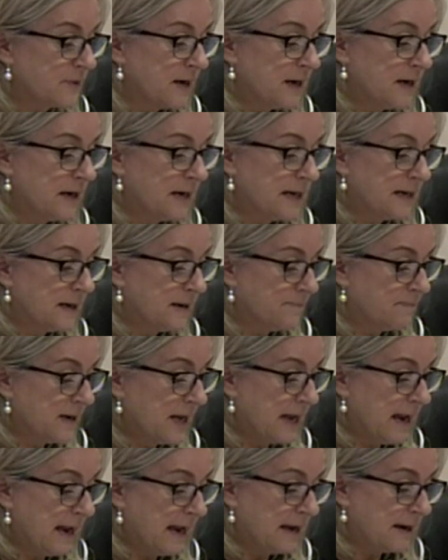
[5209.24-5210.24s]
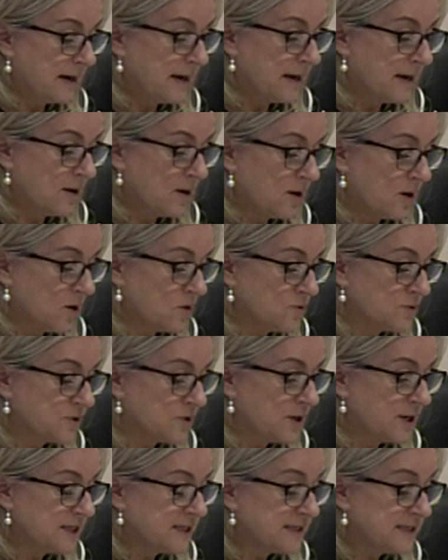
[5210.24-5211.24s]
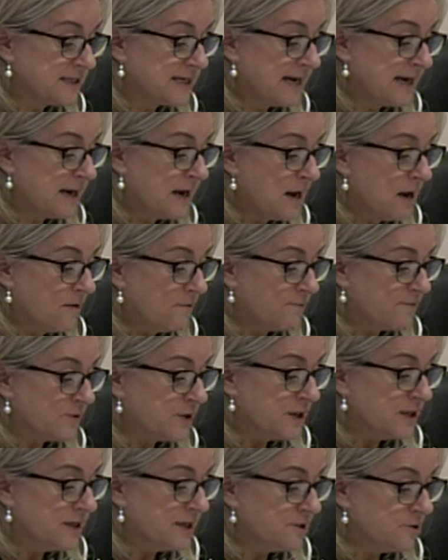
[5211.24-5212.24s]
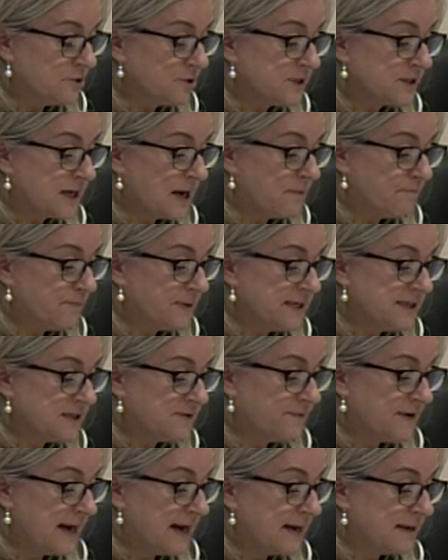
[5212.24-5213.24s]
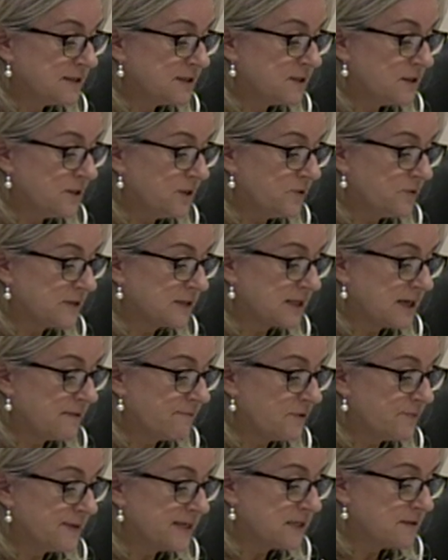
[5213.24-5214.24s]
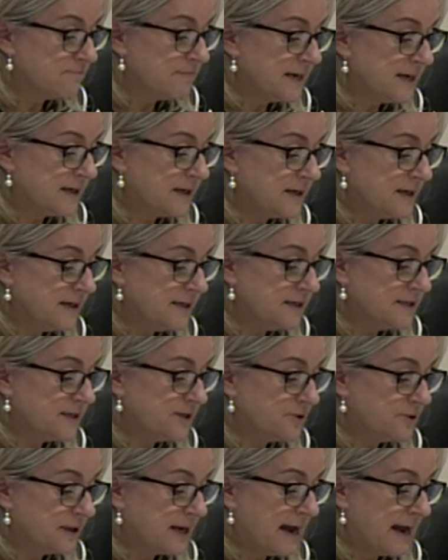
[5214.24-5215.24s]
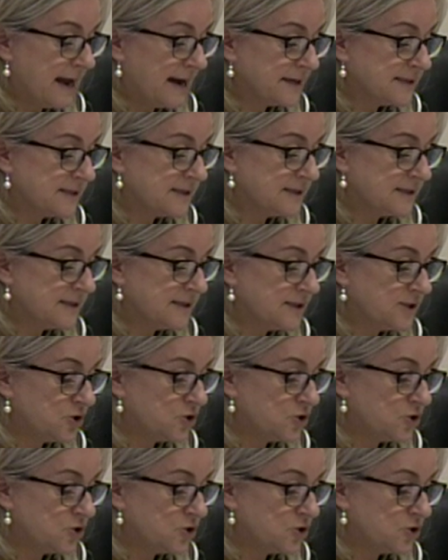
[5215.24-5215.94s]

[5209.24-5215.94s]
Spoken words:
It goes on to say, for years, companies have asked the U.S. government to make it easier to access its